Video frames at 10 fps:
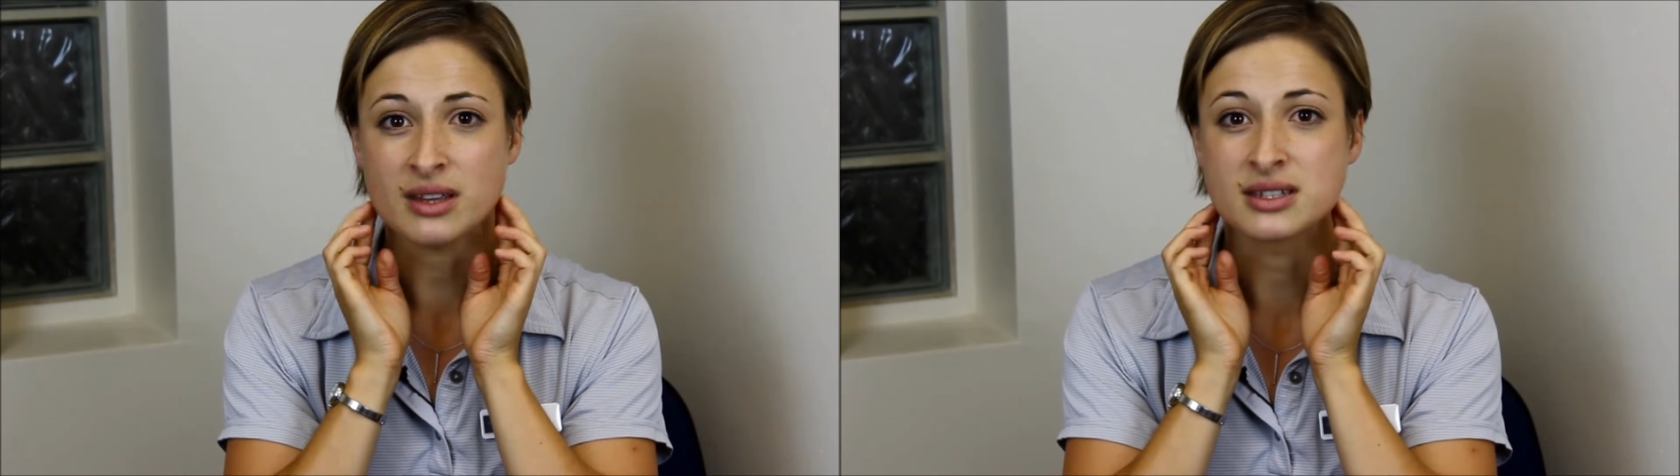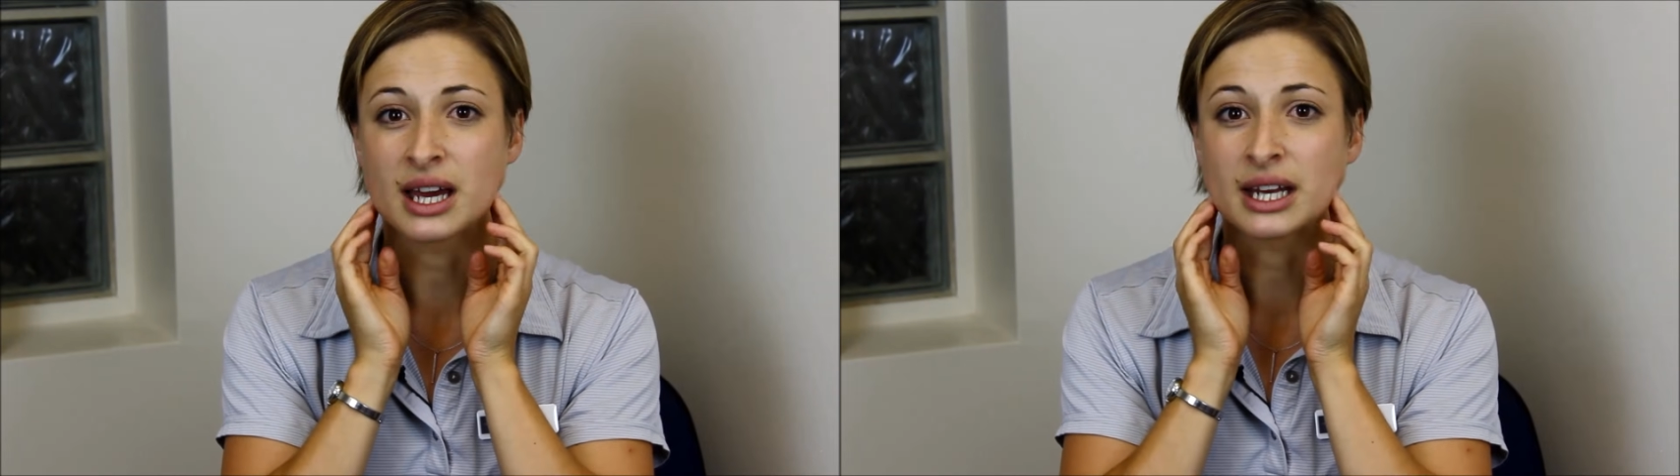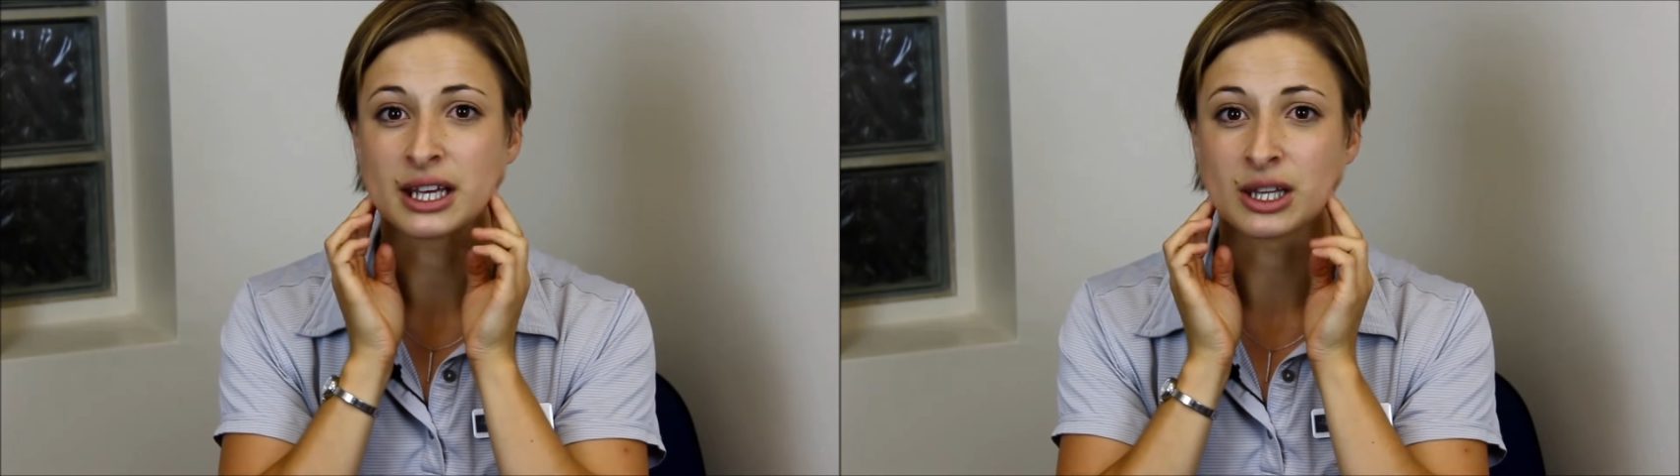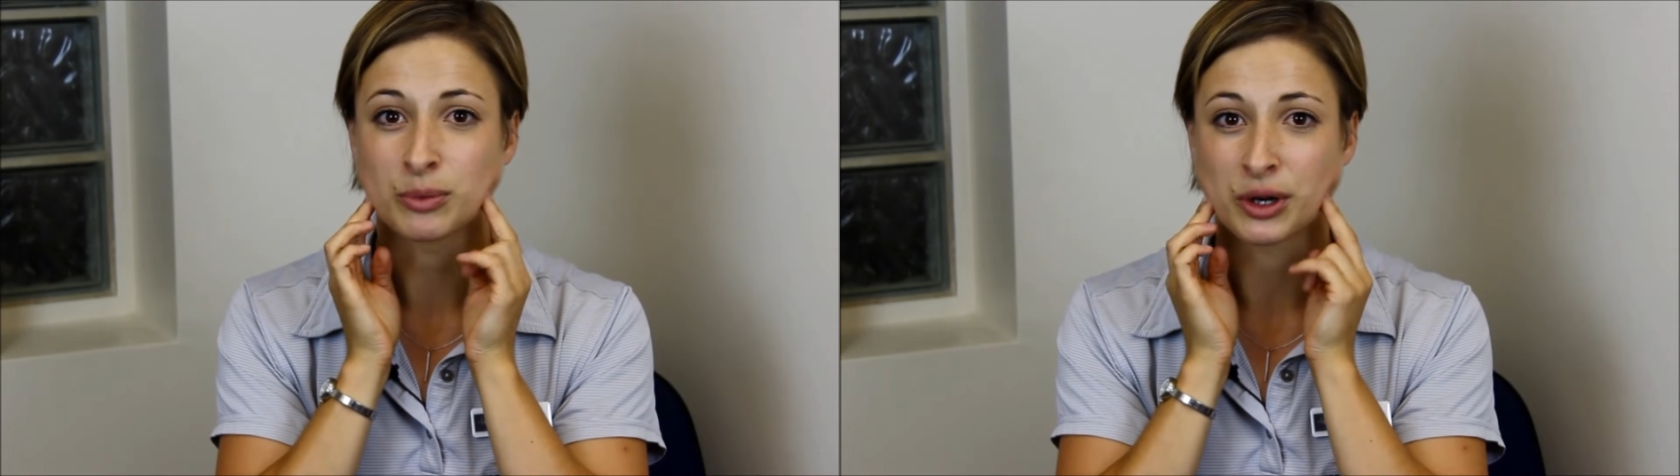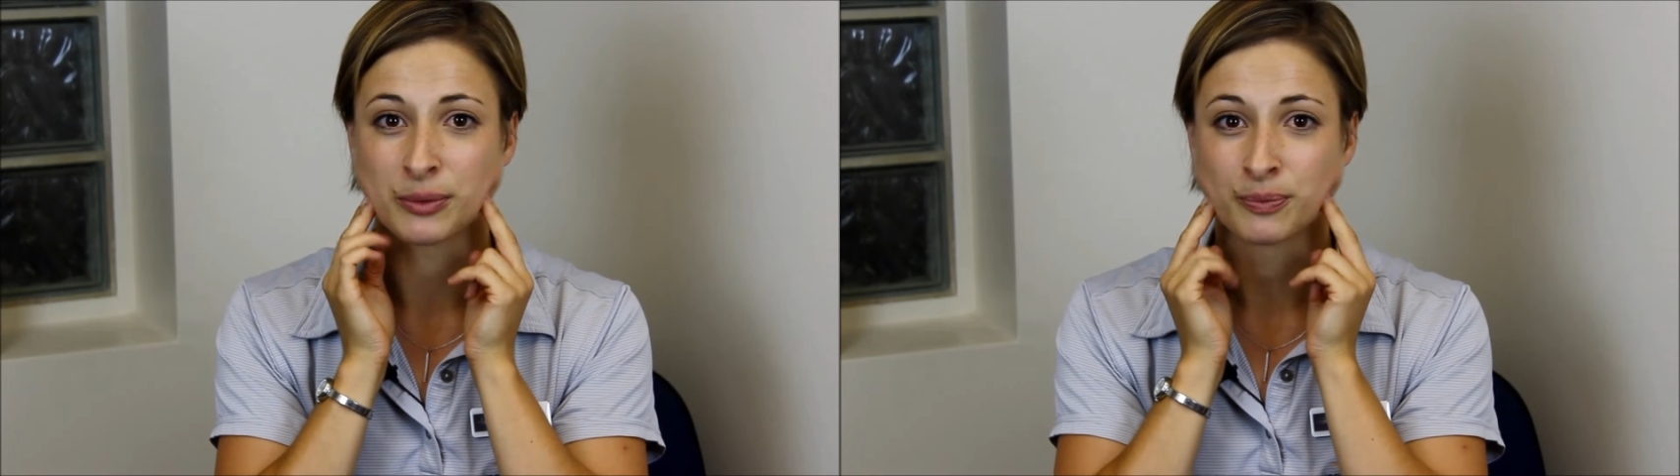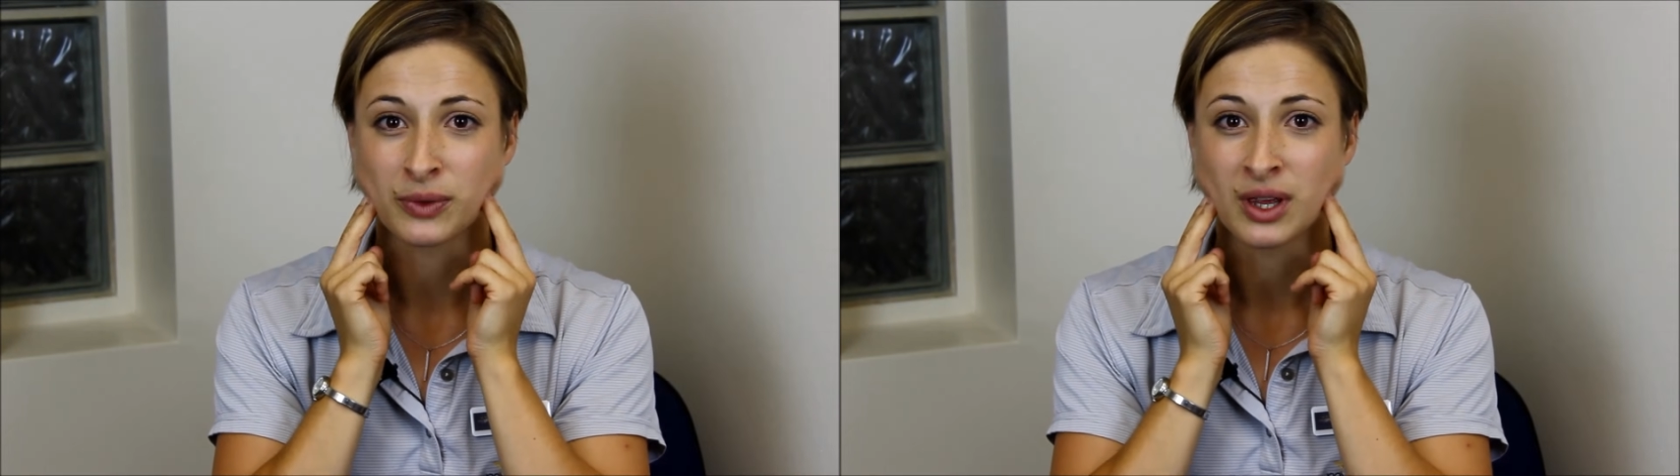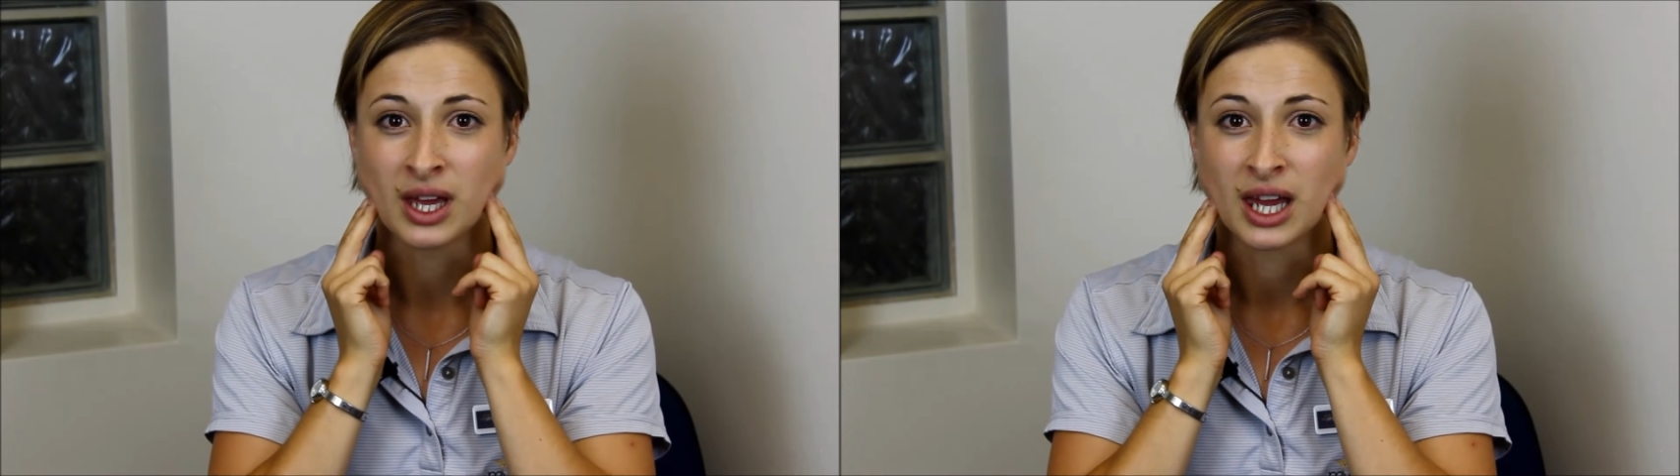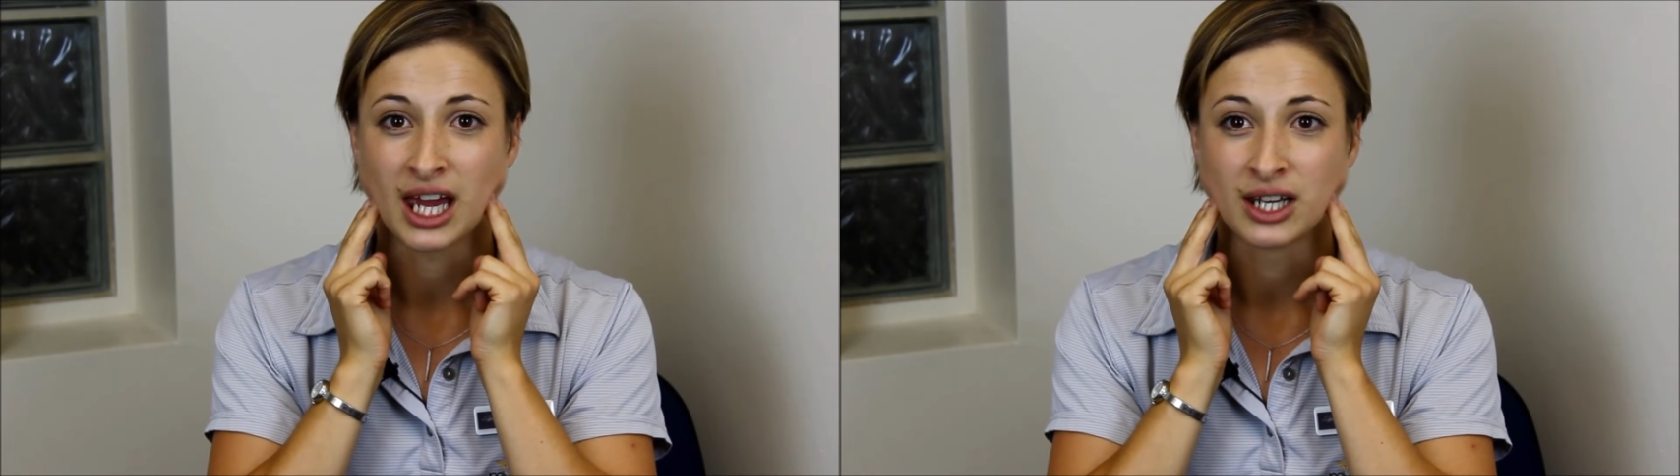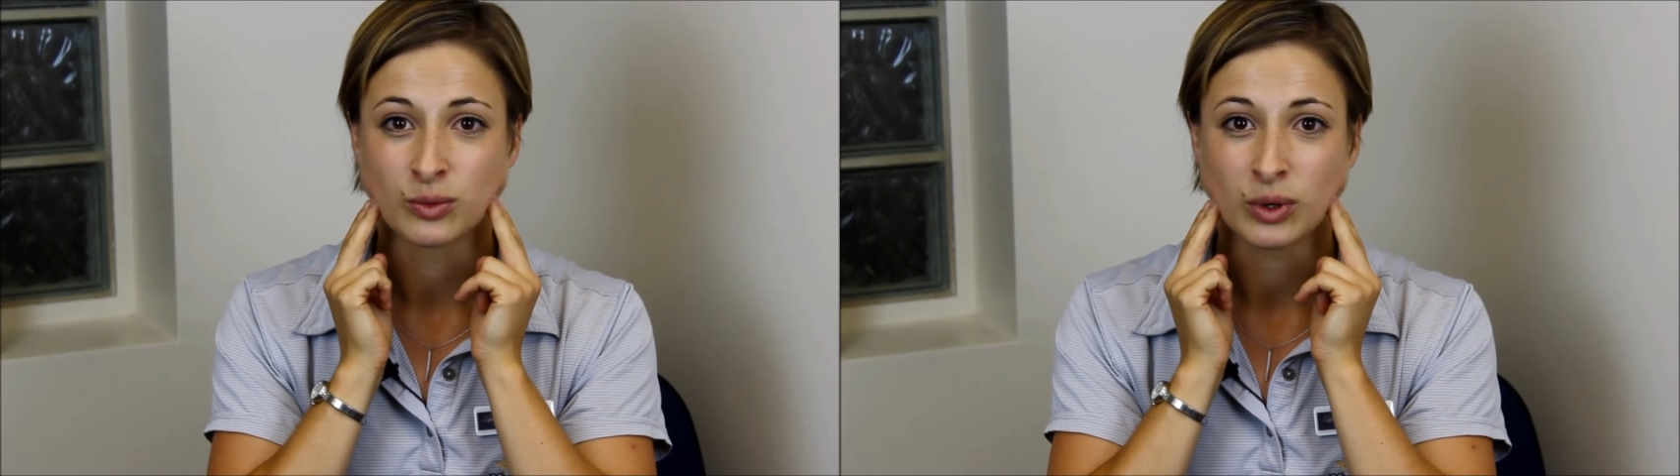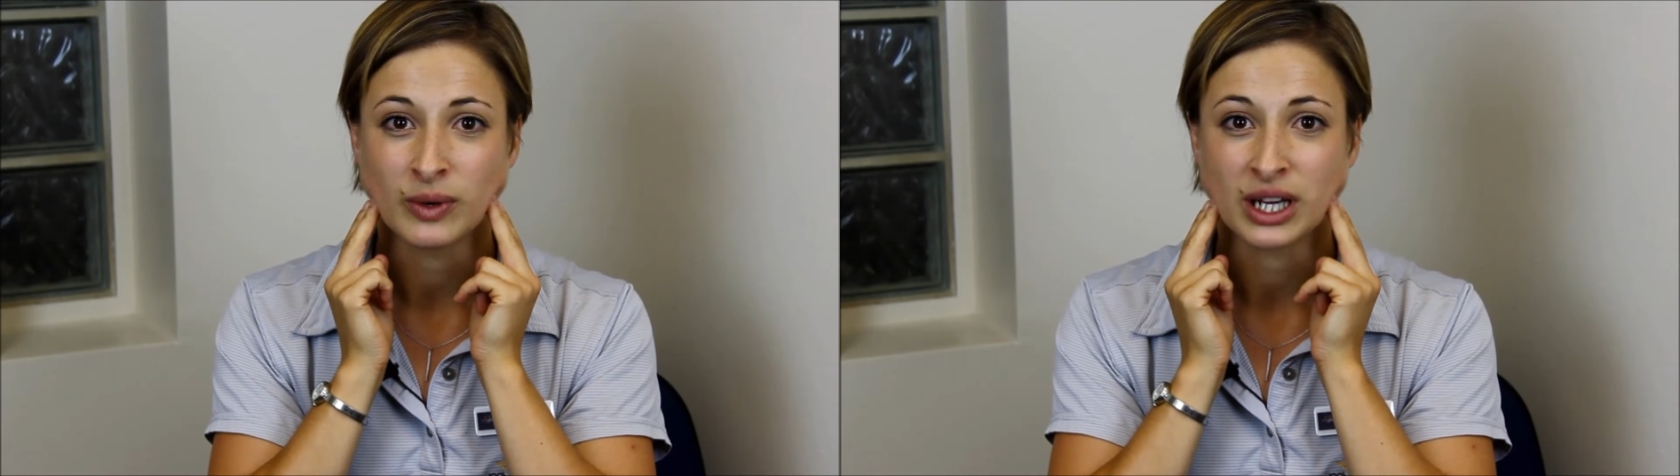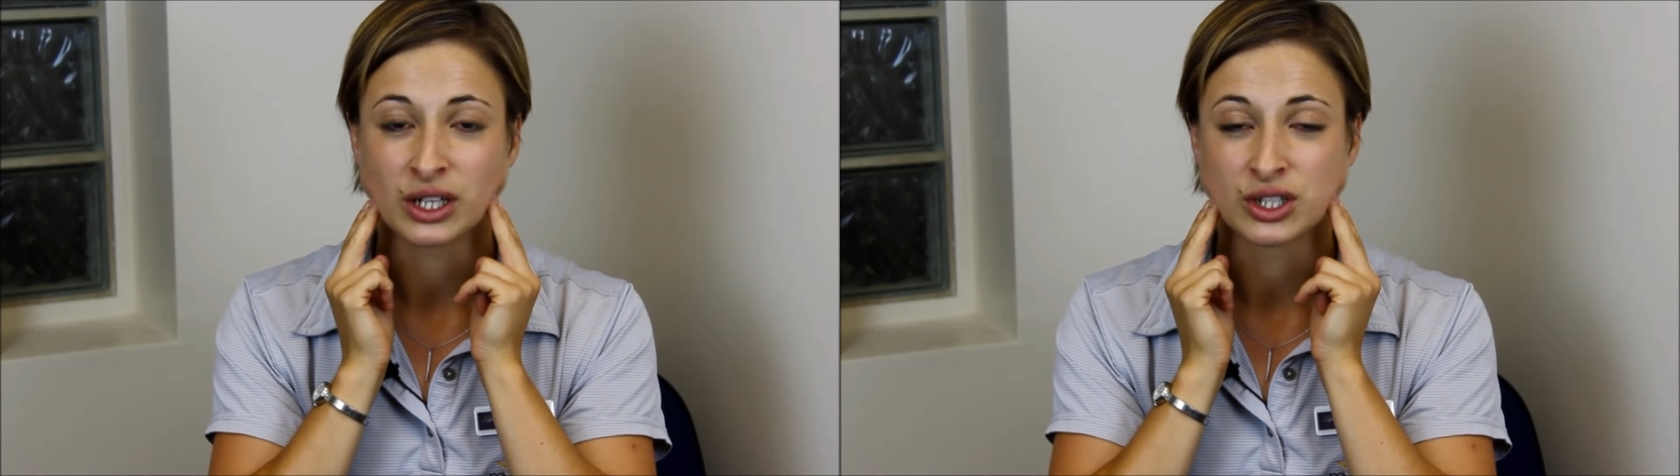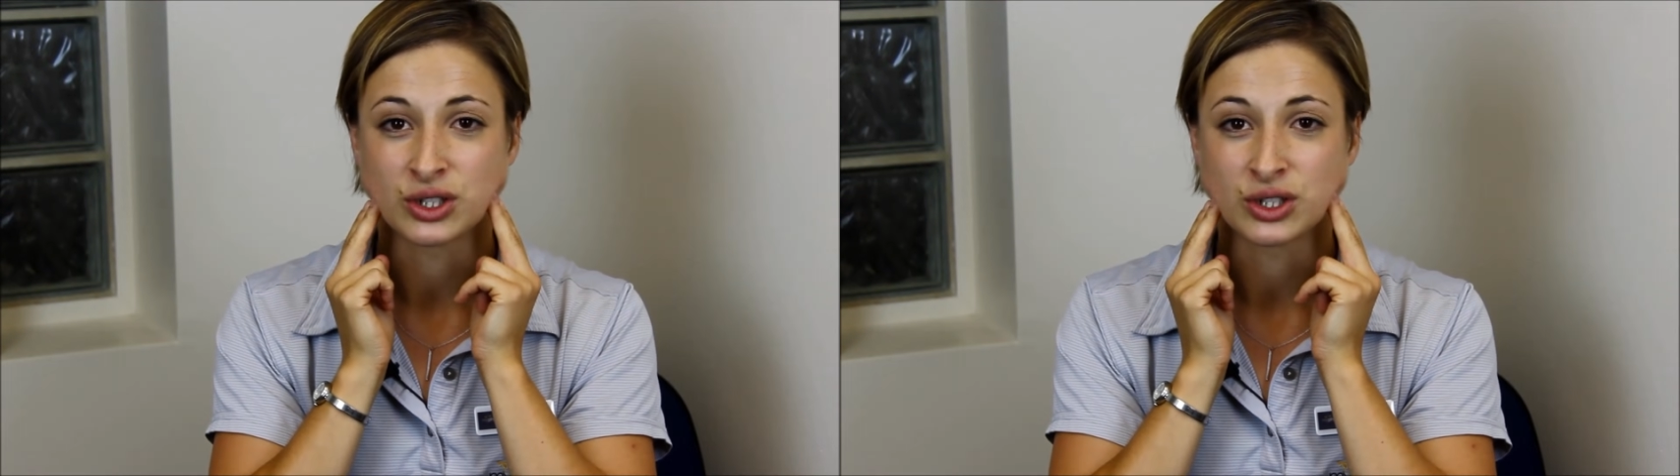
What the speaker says: Starting at the bottom, and what we're going to